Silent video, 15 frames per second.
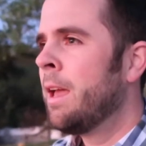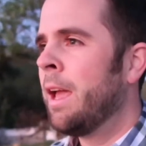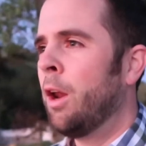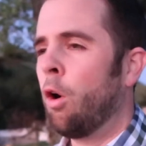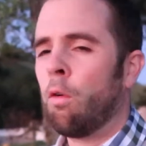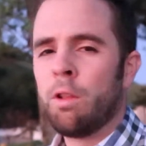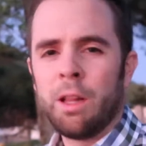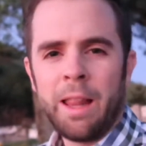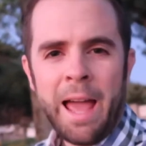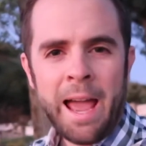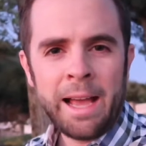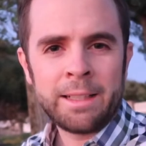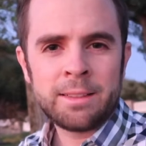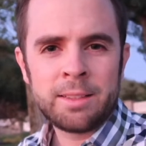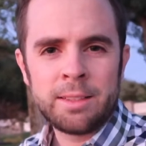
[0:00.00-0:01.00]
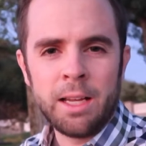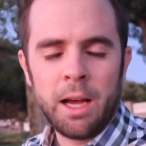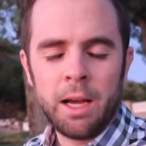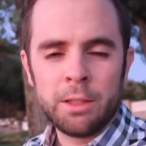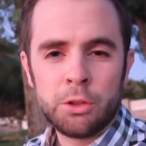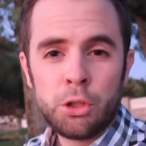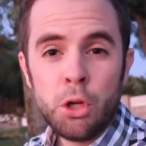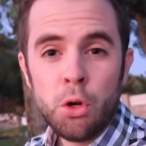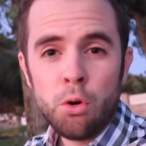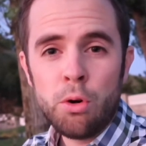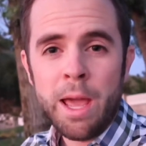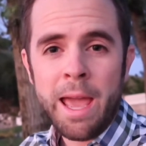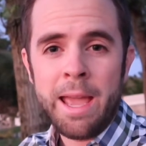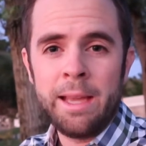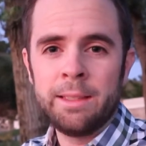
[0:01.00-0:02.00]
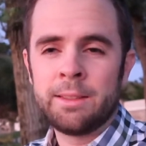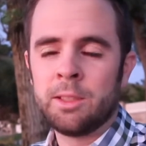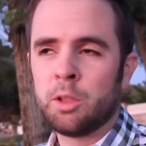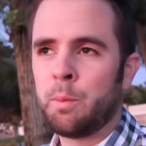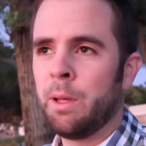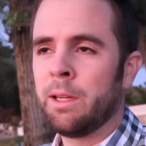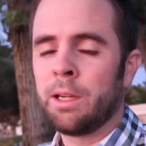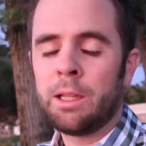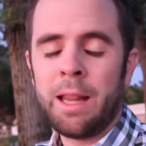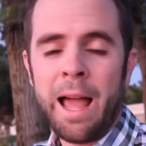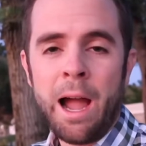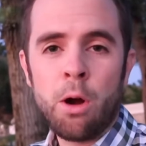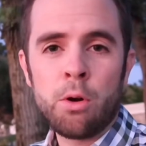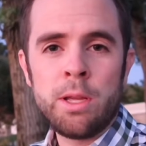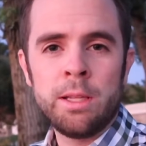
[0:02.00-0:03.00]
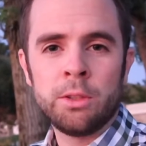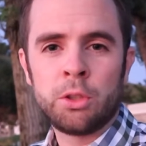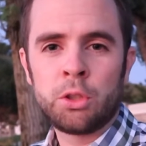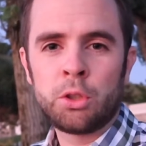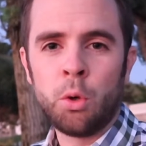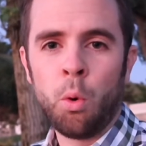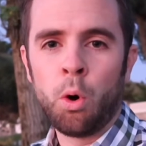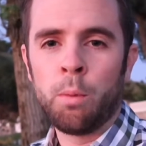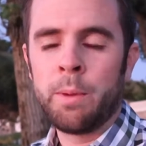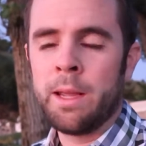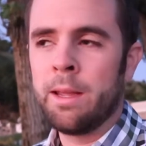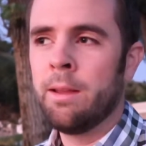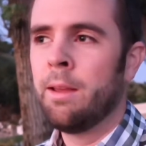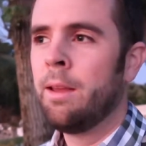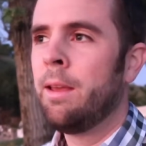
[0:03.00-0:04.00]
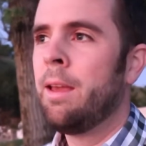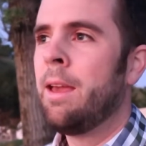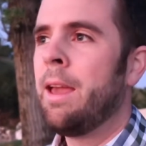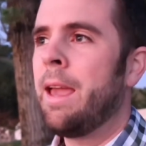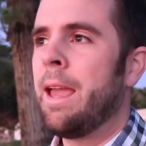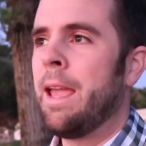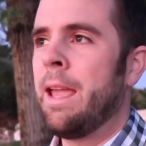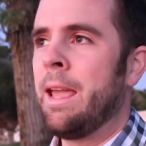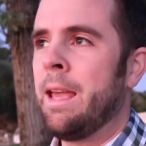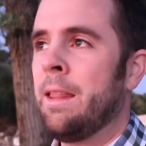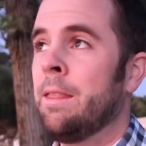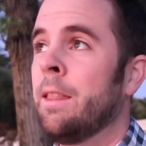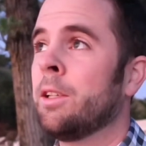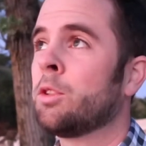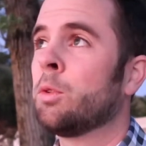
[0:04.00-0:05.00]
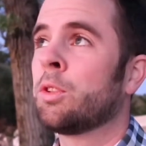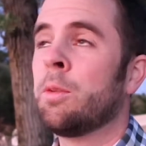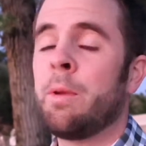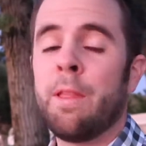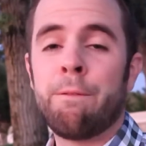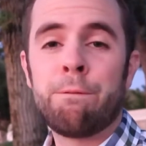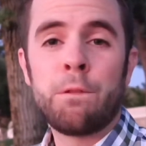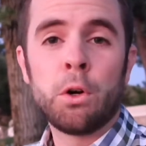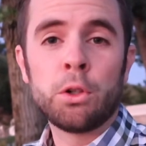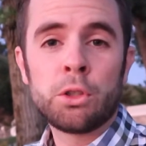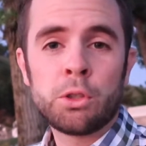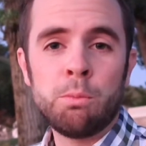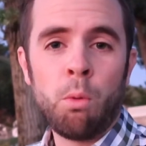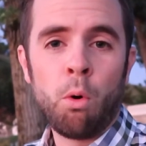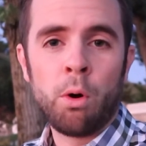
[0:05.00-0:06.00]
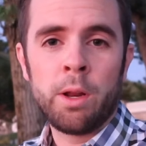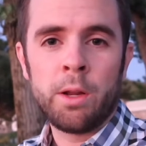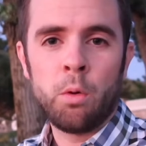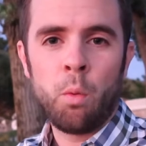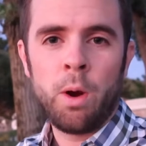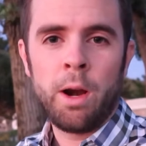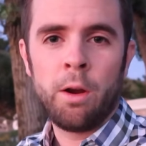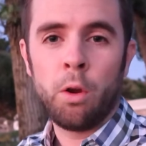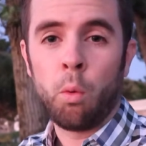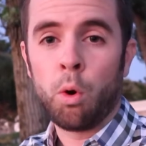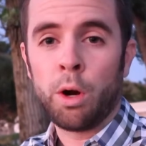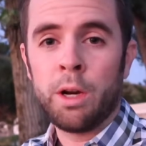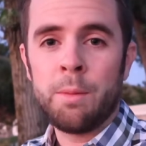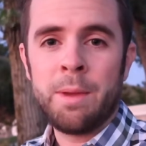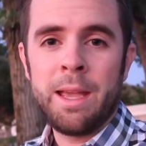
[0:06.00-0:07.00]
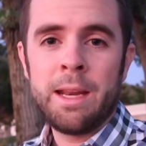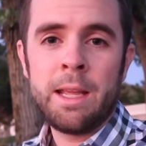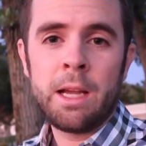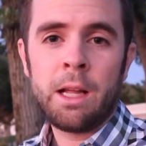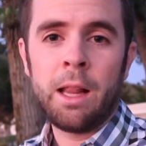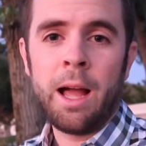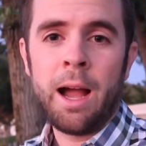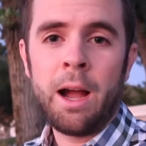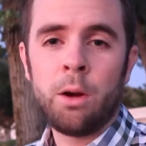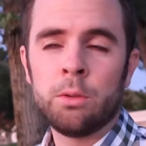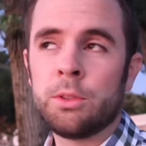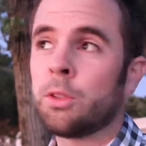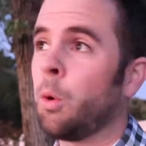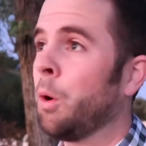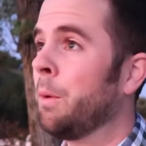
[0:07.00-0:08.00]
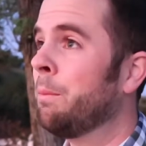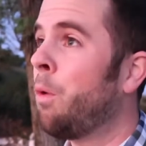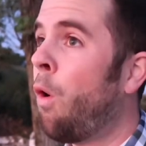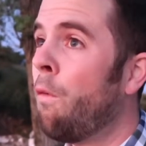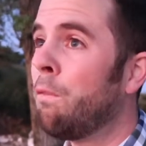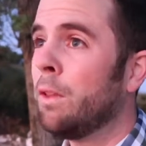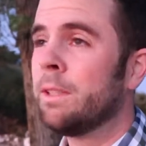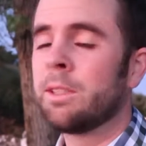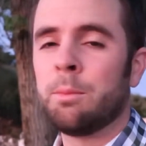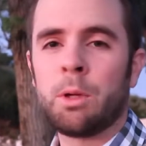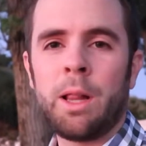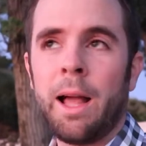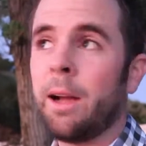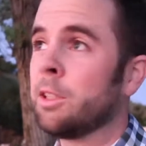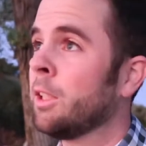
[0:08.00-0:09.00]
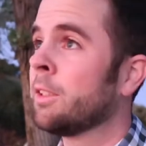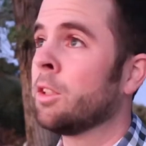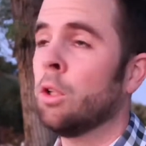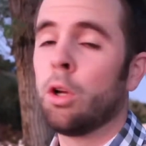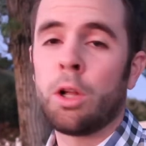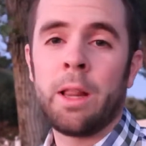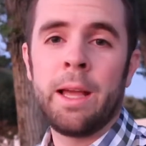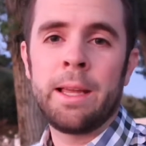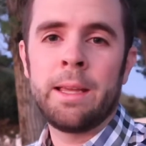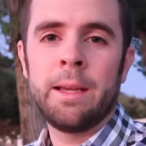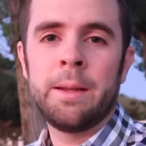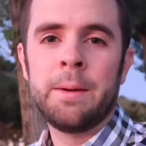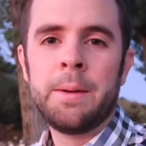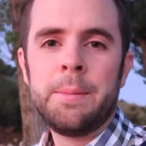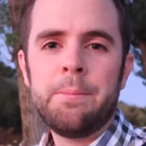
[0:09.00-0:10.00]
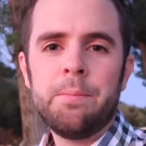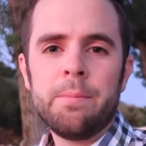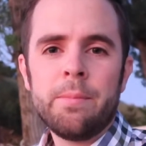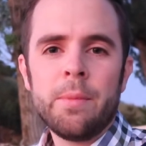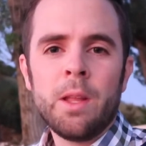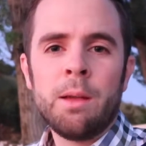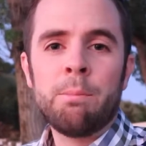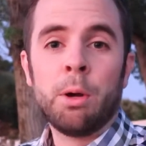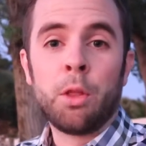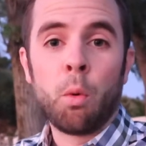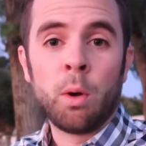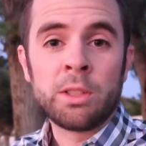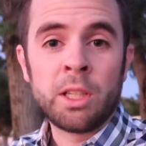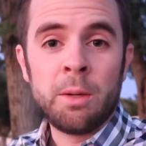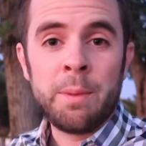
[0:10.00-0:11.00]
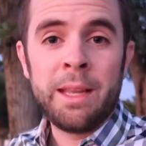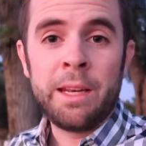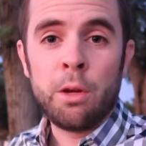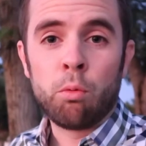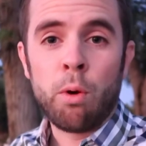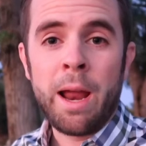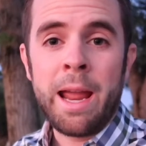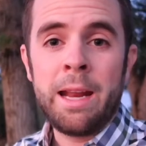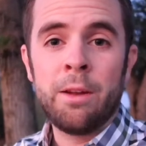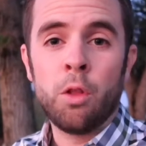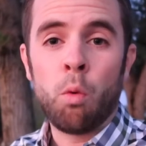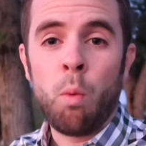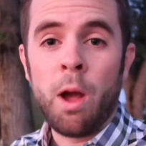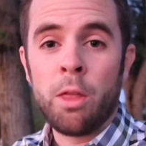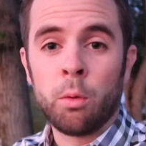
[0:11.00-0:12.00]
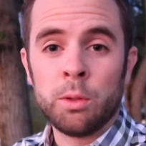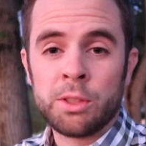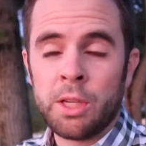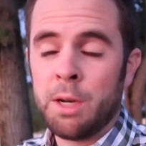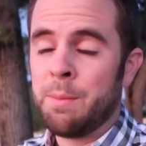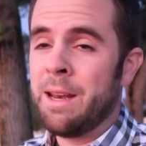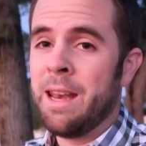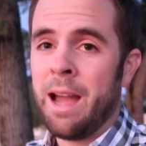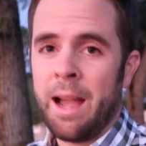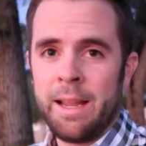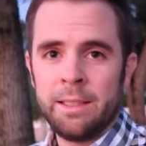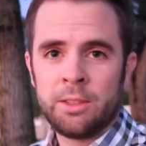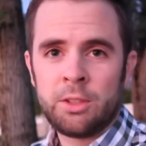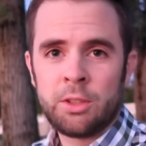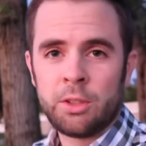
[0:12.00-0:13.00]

And over the last 2 days, it's been cloudy and stormy, and this was going to be the first morning where there weren't going to be any clouds, or hopefully some clouds. It doesn't look like it, but there wasn't going to be any rain, and the weather was going to be nice.